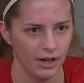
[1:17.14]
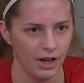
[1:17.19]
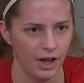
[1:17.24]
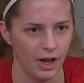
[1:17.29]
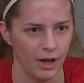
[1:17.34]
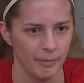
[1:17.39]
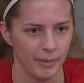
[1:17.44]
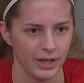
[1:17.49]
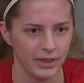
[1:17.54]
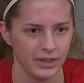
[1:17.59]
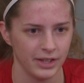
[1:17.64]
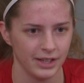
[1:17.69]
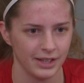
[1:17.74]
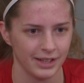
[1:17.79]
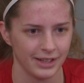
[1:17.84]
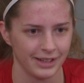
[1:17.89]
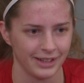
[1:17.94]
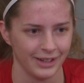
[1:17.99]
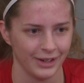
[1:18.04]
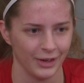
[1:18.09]
I
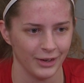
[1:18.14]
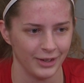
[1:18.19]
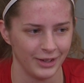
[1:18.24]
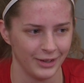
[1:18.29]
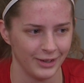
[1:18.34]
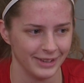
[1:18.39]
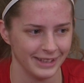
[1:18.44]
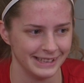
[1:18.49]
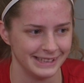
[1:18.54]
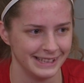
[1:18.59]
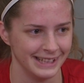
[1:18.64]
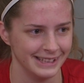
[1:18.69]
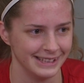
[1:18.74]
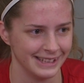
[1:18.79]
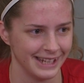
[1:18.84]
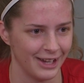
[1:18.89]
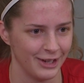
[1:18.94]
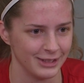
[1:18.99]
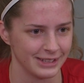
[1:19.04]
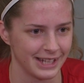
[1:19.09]
think earlier in the
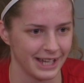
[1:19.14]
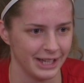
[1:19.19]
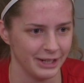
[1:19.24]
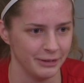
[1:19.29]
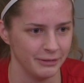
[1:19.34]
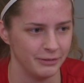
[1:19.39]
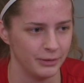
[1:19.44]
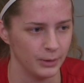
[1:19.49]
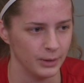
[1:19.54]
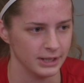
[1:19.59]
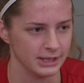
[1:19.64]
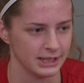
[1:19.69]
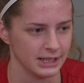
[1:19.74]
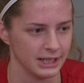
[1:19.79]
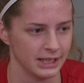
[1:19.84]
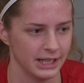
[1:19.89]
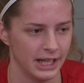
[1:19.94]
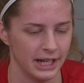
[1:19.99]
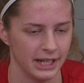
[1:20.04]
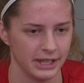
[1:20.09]
season I was kind of forcing
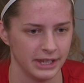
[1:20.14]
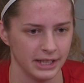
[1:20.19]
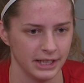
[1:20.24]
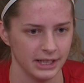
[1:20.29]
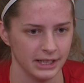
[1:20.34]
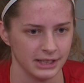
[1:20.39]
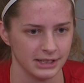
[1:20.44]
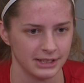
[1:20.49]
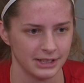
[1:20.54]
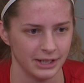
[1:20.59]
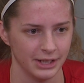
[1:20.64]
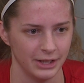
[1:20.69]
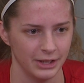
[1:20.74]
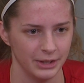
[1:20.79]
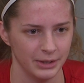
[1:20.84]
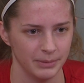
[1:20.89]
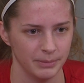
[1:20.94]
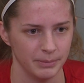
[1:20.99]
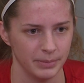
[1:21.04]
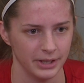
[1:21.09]
a lot of things,
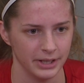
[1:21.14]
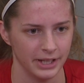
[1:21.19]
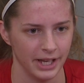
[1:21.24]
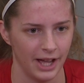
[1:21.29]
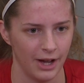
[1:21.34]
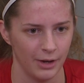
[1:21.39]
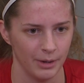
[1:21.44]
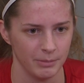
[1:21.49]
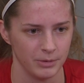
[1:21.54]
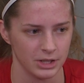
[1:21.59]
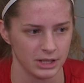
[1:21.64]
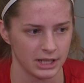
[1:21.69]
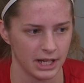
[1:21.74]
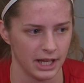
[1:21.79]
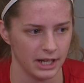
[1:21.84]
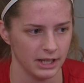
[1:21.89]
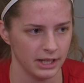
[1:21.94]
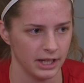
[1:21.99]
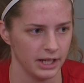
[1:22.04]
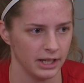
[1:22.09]
but now I'm just
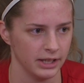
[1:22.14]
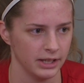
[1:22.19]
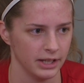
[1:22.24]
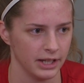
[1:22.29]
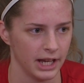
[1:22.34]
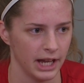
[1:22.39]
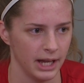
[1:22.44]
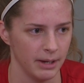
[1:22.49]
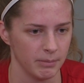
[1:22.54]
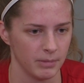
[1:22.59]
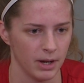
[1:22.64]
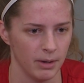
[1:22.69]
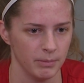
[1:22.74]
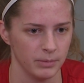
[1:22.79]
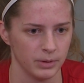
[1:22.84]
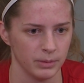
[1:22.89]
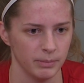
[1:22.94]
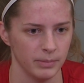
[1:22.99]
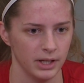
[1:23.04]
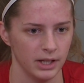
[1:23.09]
kind of letting the game come
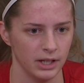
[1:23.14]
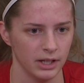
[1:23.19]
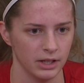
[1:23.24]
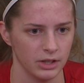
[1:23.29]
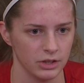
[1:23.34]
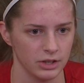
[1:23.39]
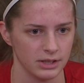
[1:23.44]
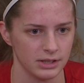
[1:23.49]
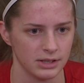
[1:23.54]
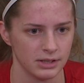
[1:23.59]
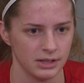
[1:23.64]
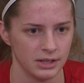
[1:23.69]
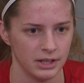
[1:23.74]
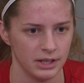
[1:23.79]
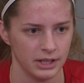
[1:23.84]
to me and just